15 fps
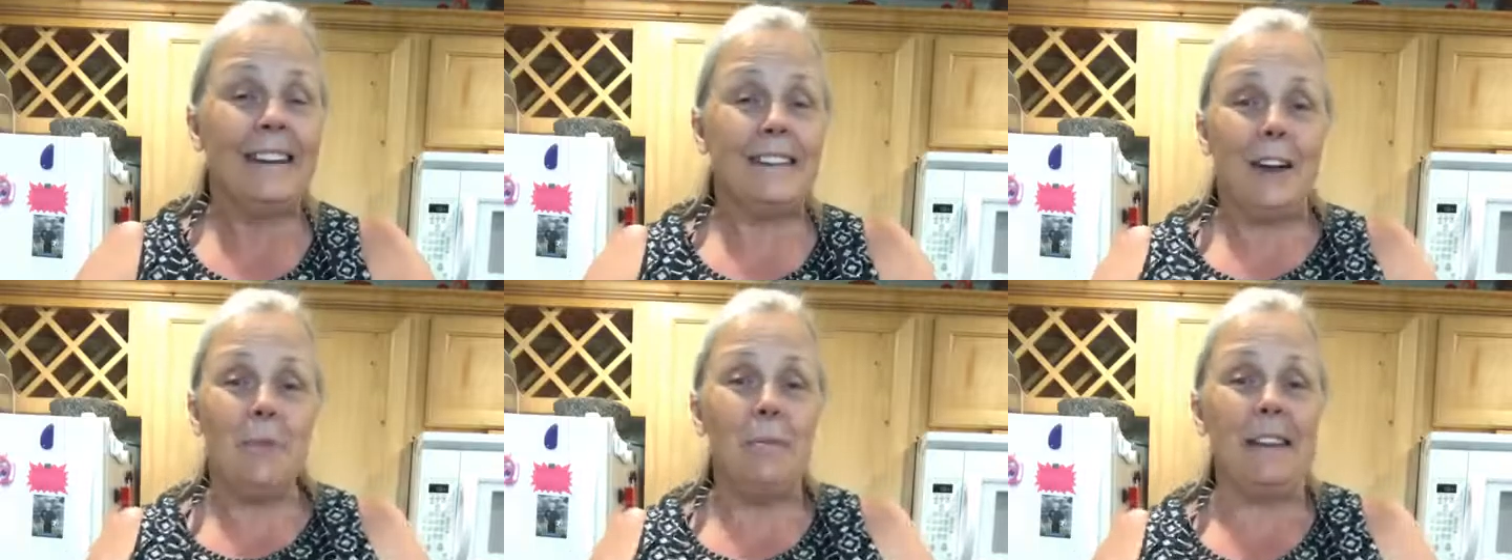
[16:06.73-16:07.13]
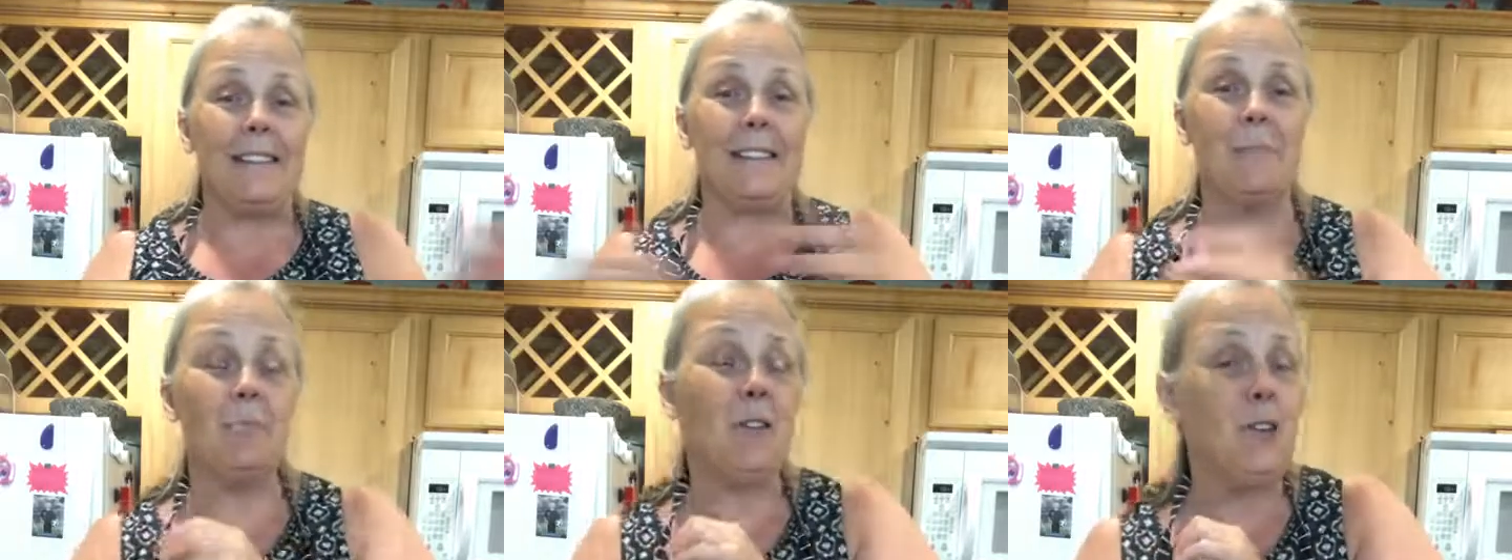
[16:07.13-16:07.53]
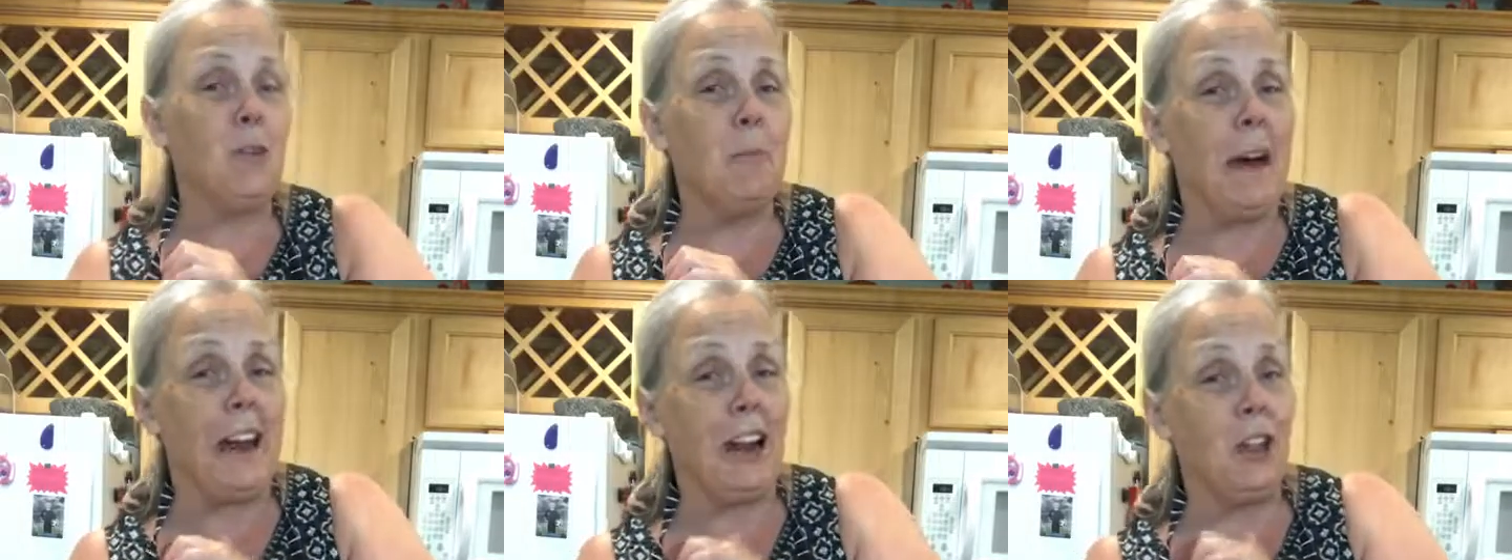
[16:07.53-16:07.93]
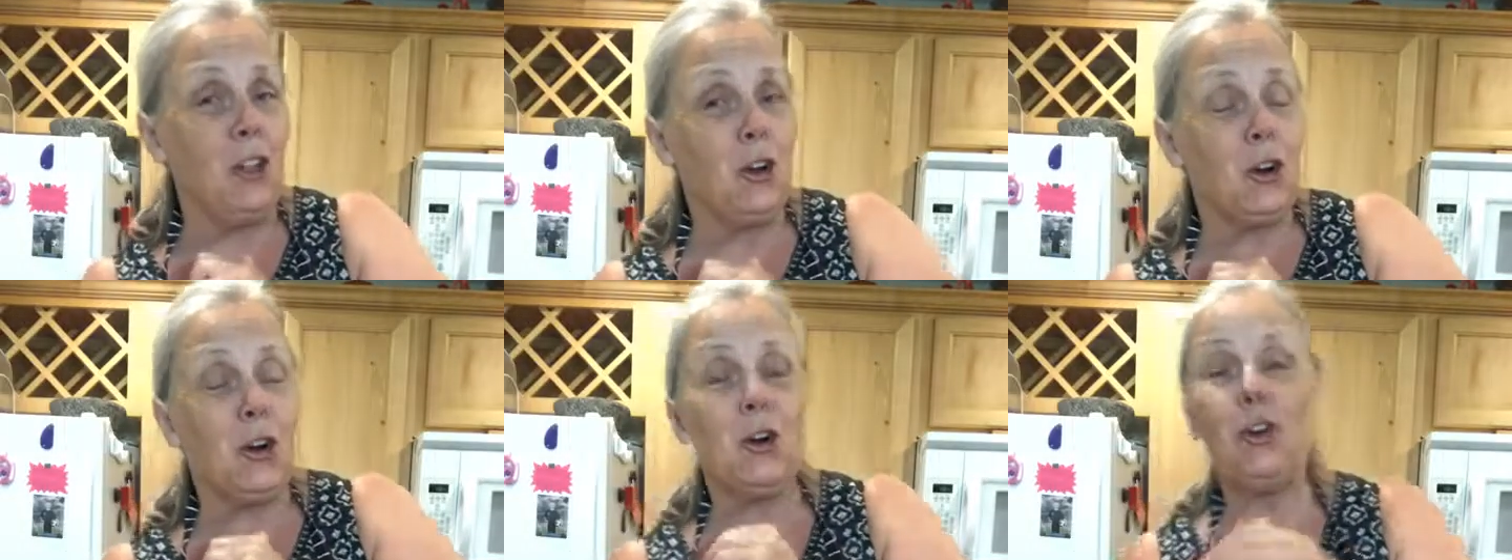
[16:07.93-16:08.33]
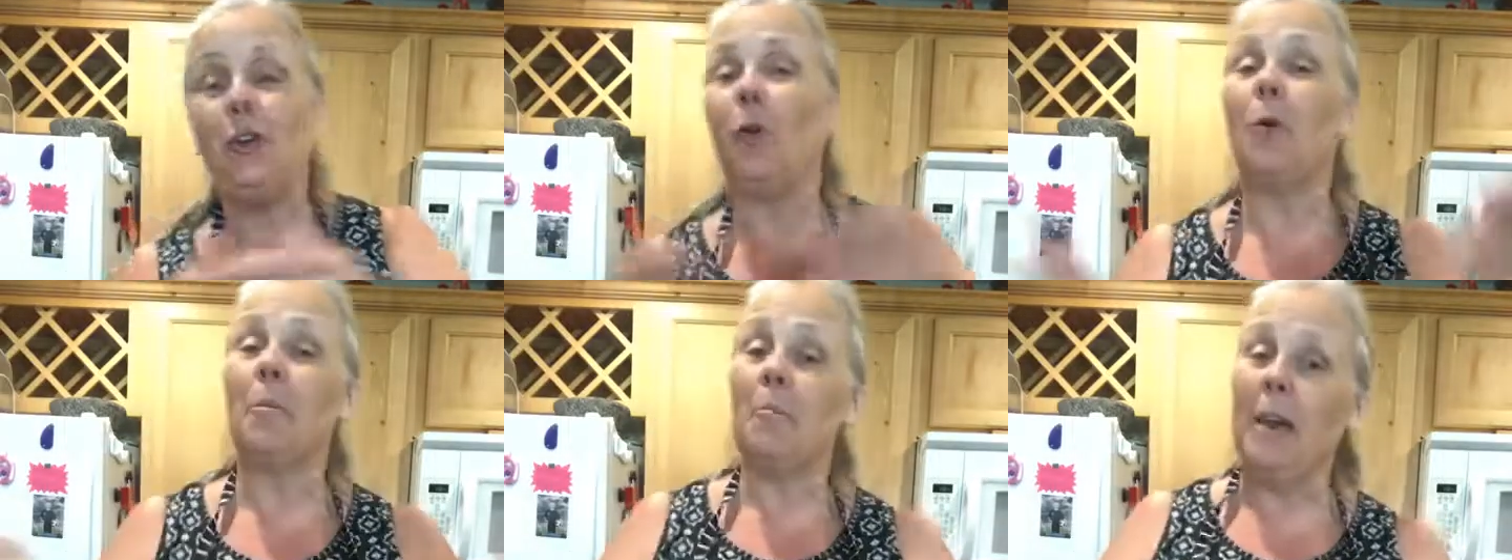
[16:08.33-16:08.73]
tell me something you might have
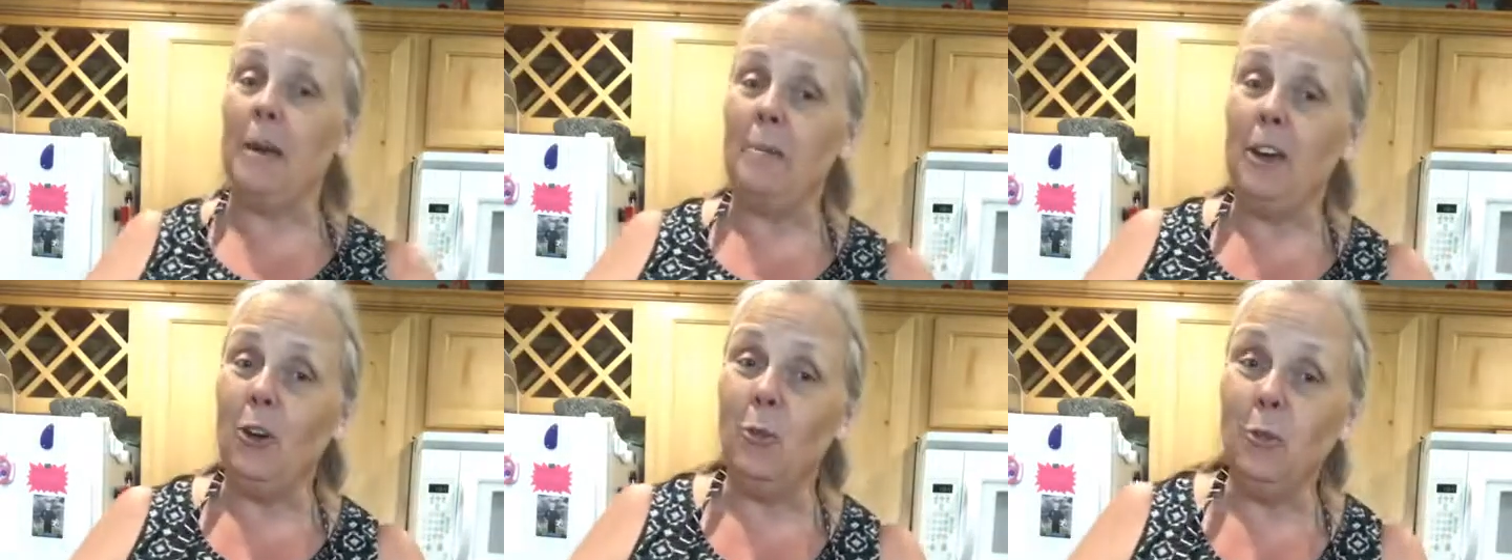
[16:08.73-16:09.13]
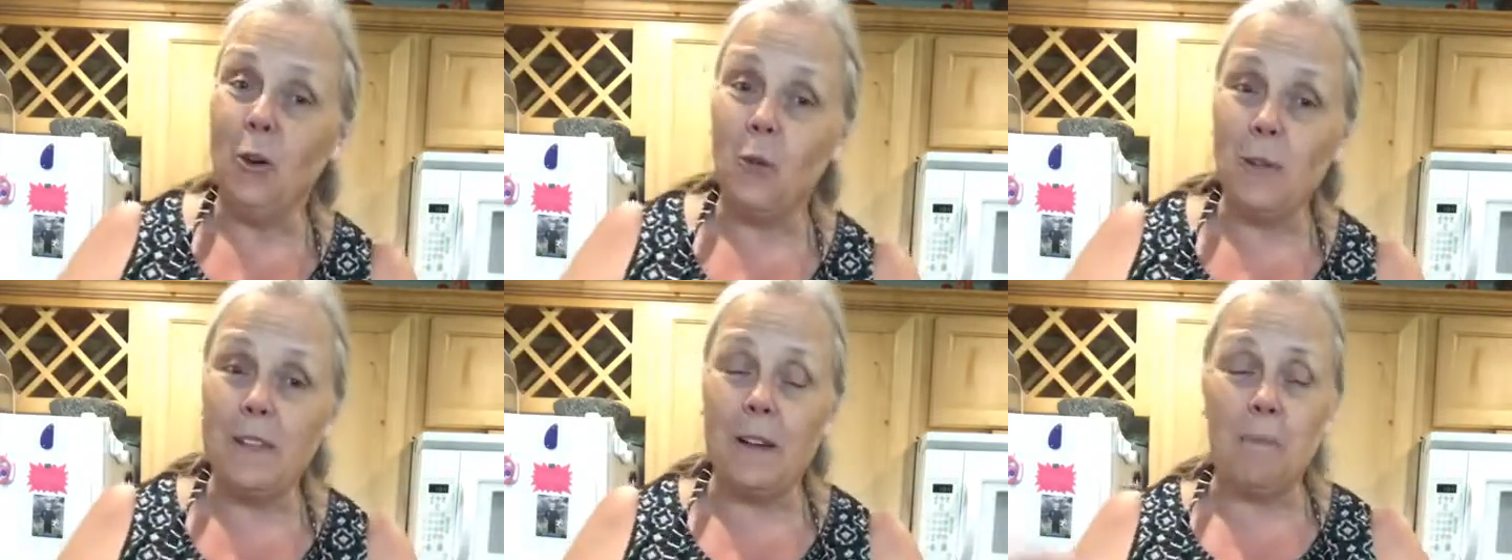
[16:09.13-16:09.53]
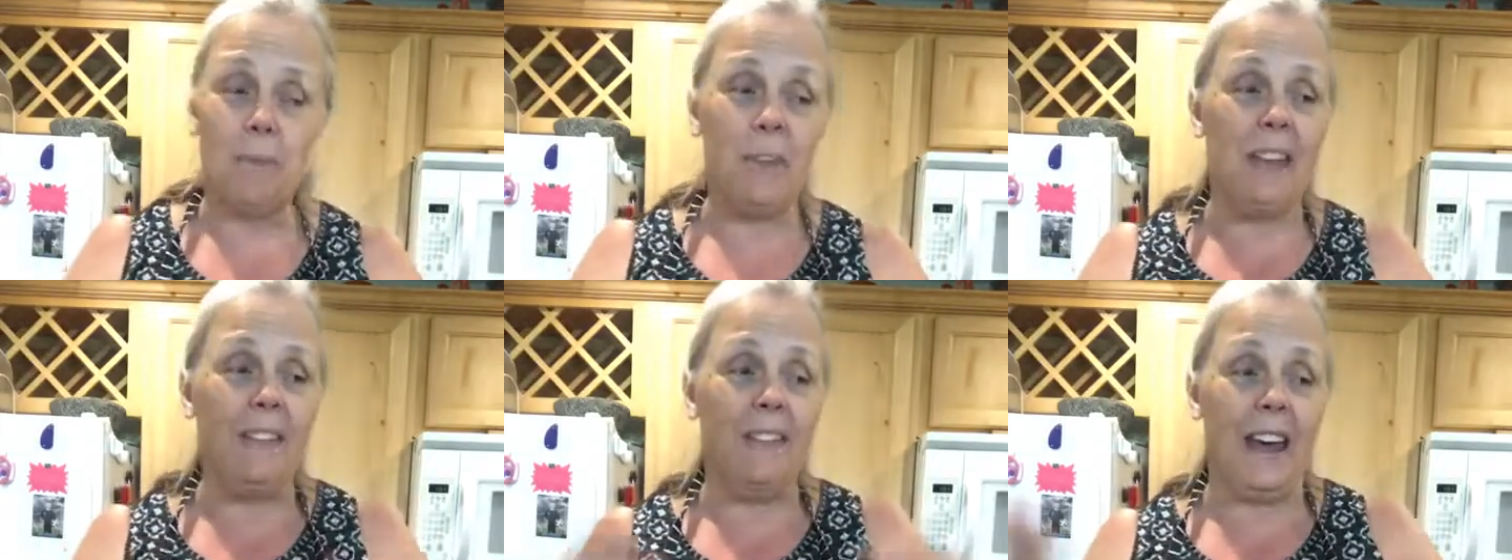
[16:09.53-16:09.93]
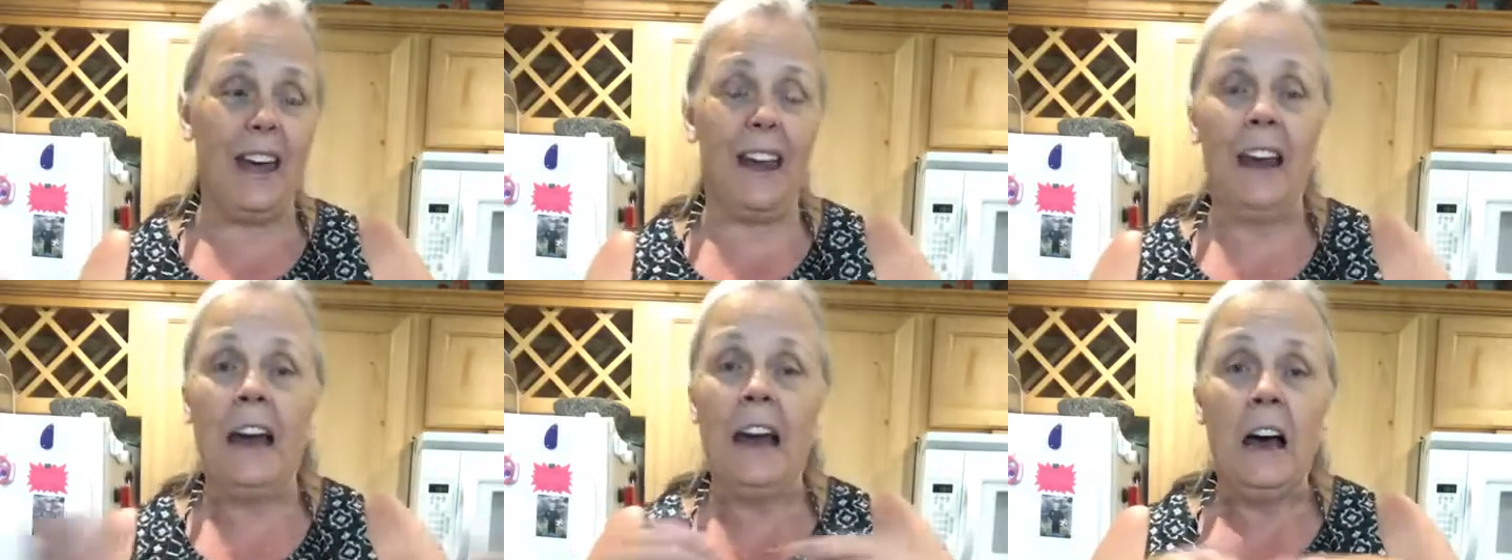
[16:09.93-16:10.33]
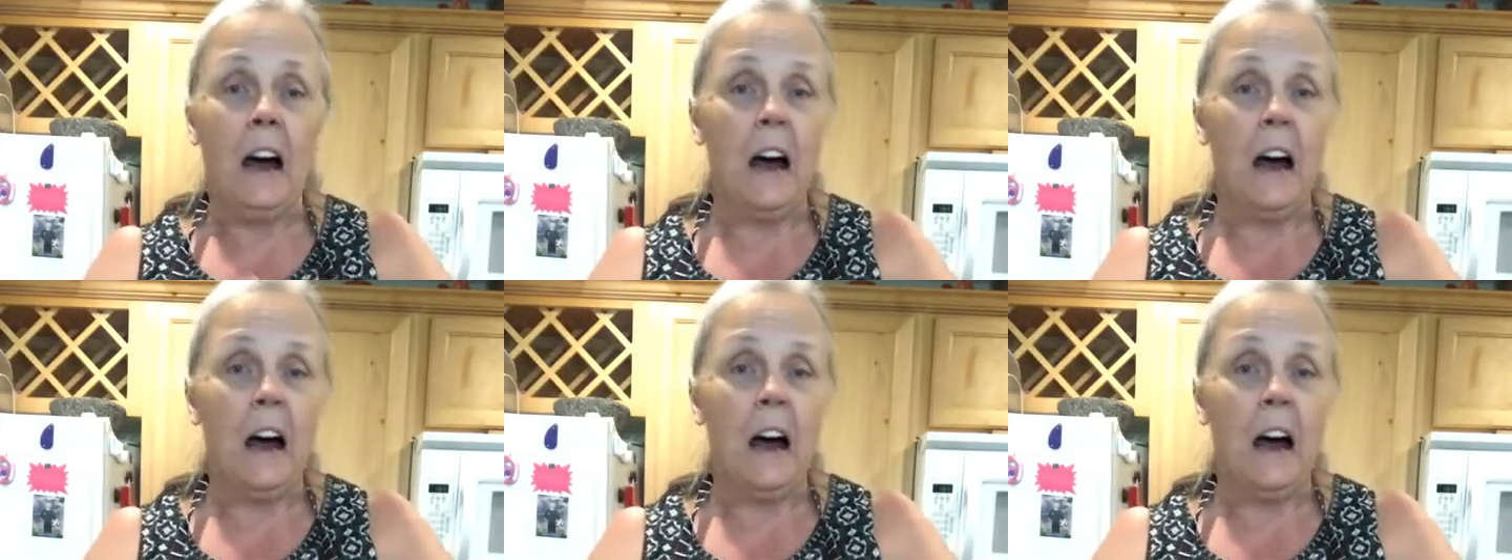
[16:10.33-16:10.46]
learned, or maybe you know something that